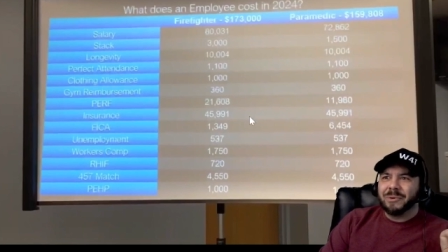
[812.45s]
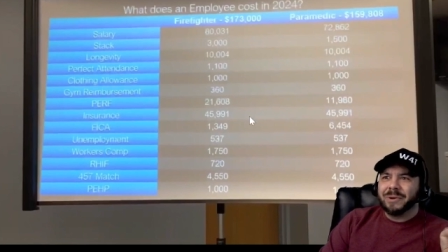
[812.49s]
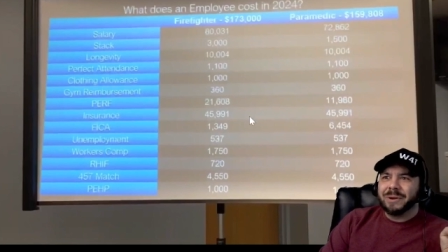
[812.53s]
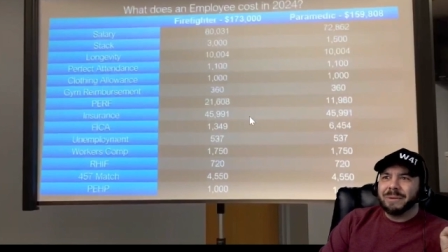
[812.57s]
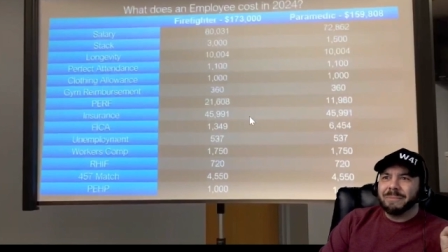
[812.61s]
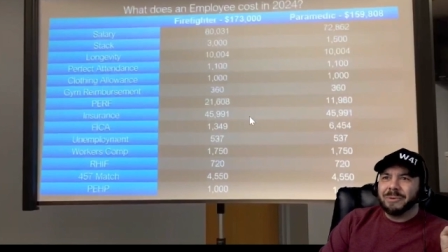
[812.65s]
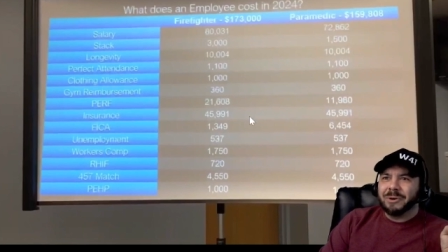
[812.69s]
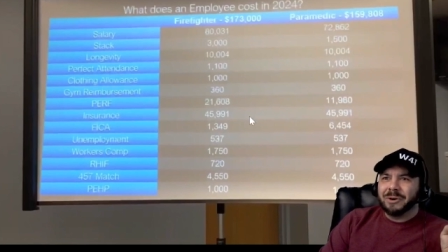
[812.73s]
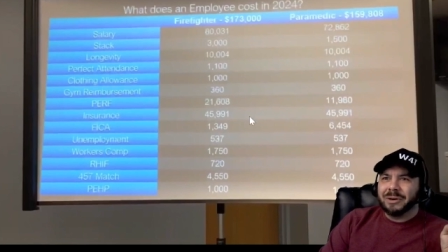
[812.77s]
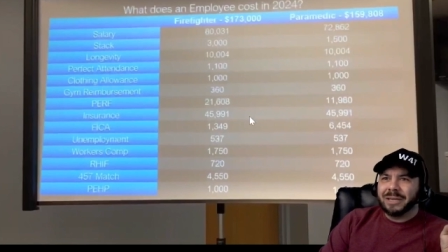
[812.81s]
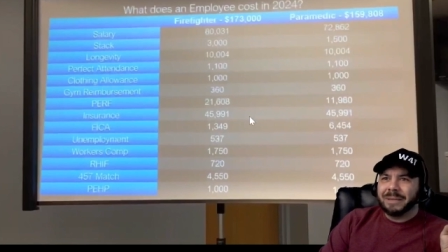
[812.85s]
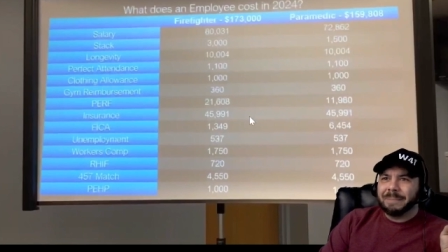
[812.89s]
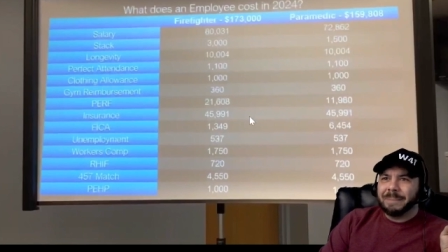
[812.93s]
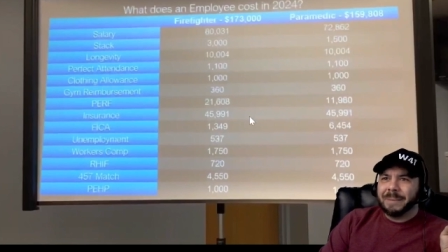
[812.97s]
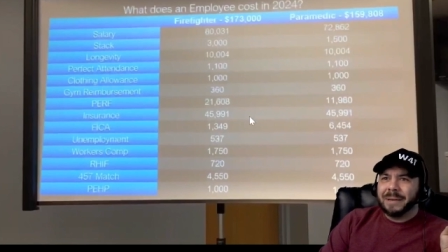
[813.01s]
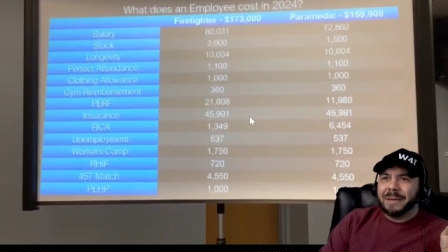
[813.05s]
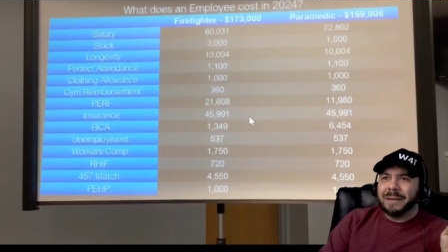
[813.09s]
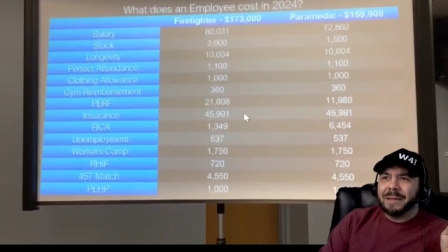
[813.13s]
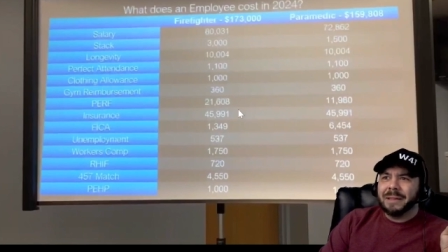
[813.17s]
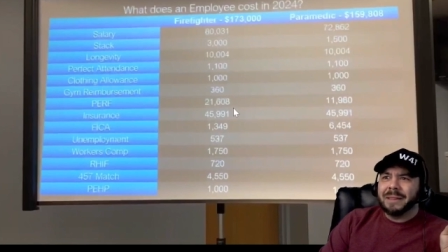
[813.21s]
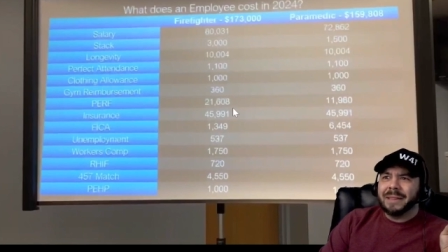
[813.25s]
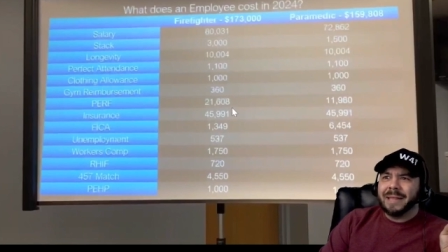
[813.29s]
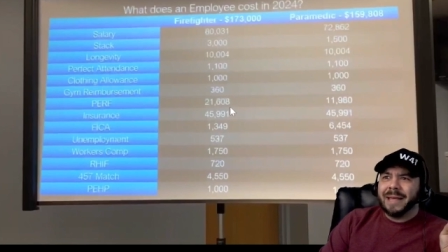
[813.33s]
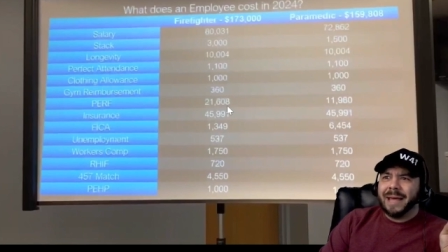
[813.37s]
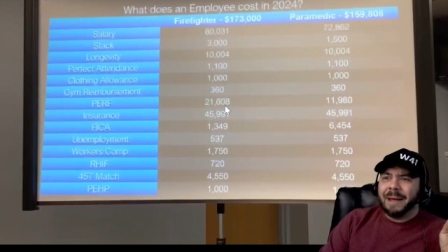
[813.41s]

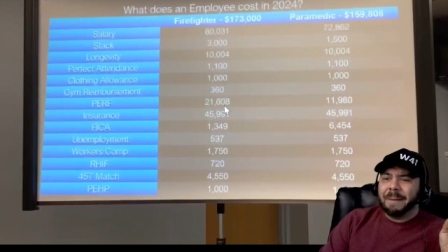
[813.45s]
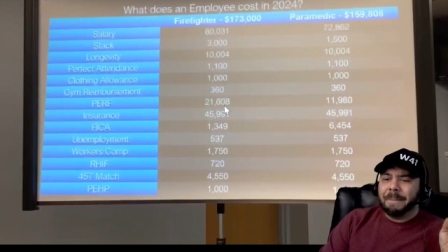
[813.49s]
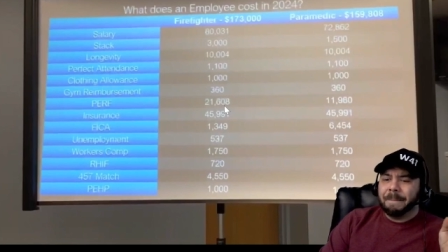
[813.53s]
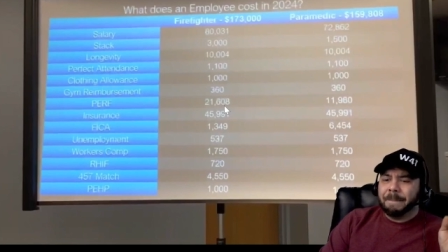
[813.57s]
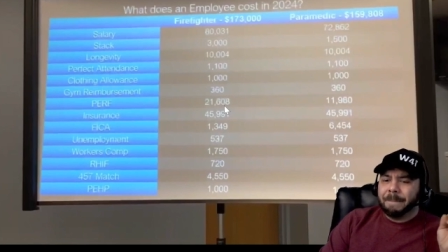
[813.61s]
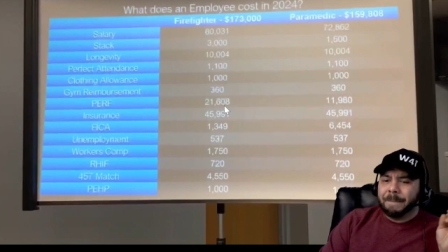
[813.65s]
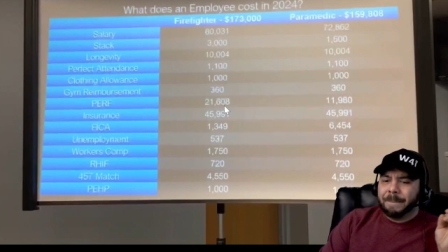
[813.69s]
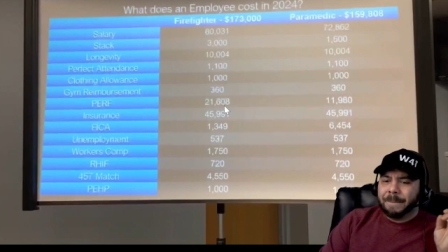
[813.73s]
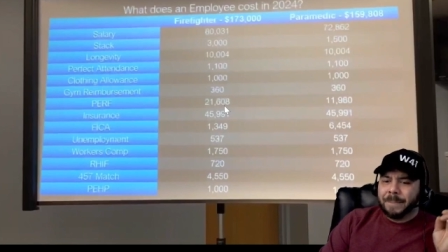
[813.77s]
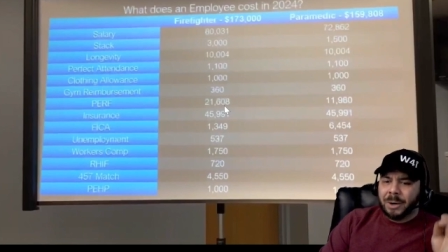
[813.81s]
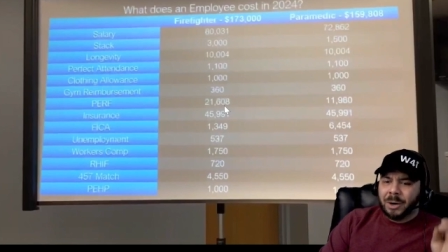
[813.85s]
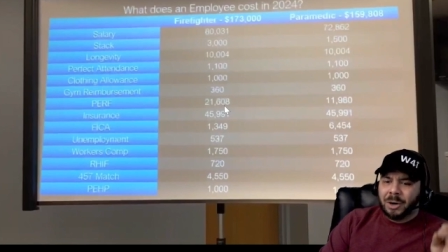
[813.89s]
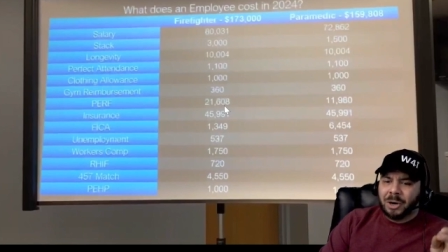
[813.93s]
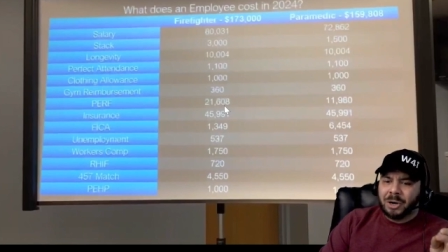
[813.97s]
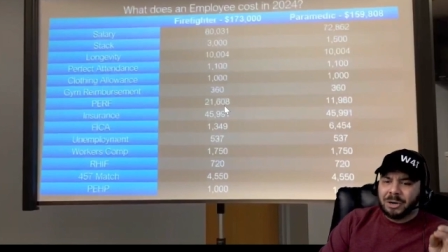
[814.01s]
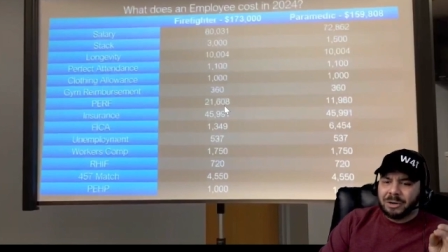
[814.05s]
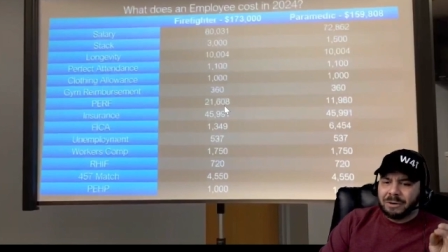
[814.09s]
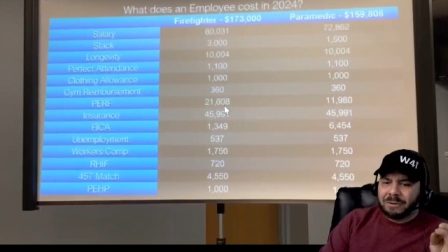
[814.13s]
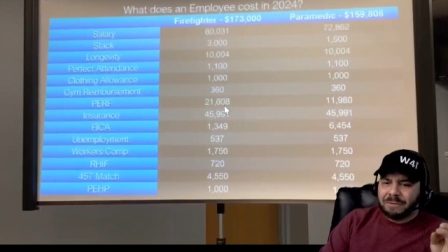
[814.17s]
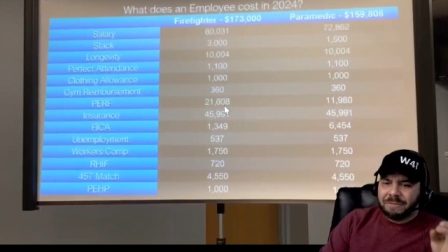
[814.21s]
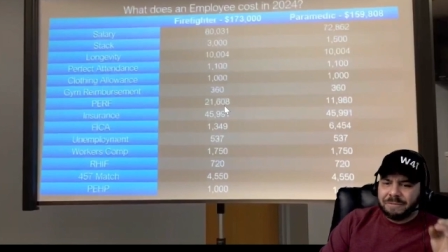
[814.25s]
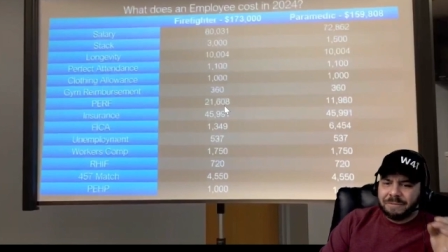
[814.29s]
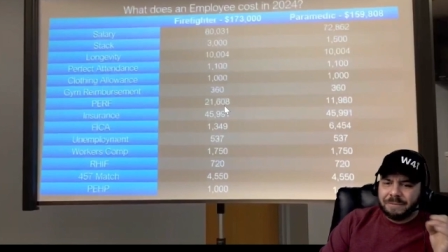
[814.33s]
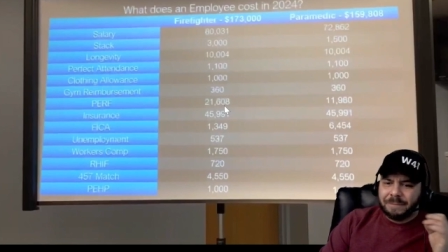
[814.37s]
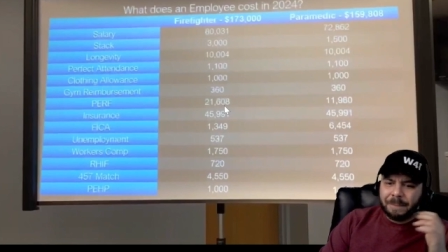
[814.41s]
reimbursement, that
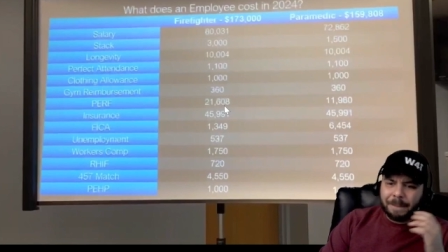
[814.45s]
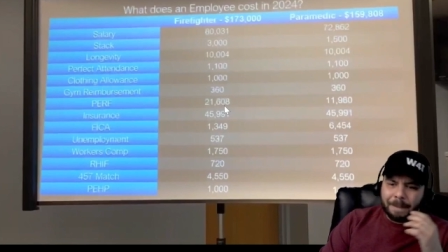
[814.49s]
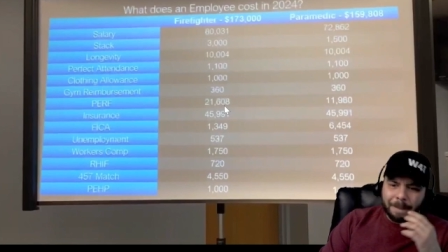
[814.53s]
perf,